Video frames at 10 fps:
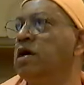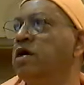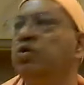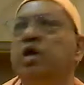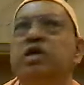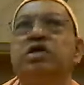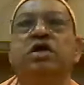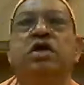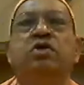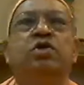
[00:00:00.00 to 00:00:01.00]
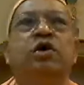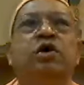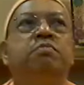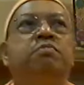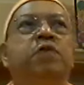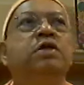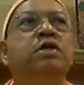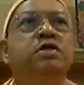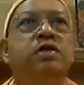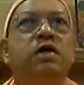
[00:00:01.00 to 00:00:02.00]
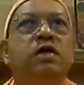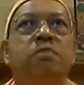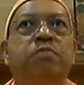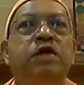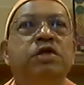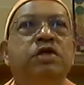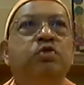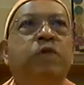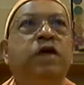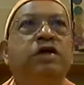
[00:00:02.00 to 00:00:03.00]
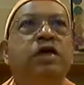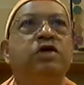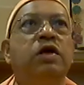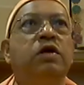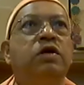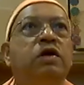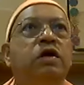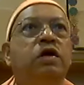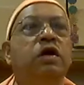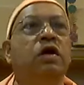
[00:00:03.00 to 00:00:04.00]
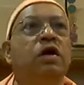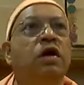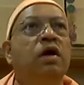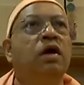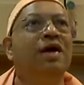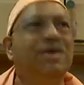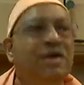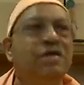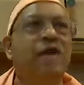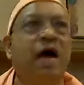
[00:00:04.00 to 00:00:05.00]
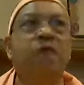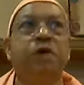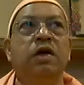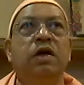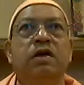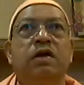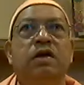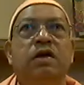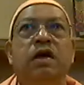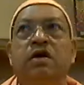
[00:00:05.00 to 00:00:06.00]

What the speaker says: You can straight go and plunge into meditation. It doesn't happen like that,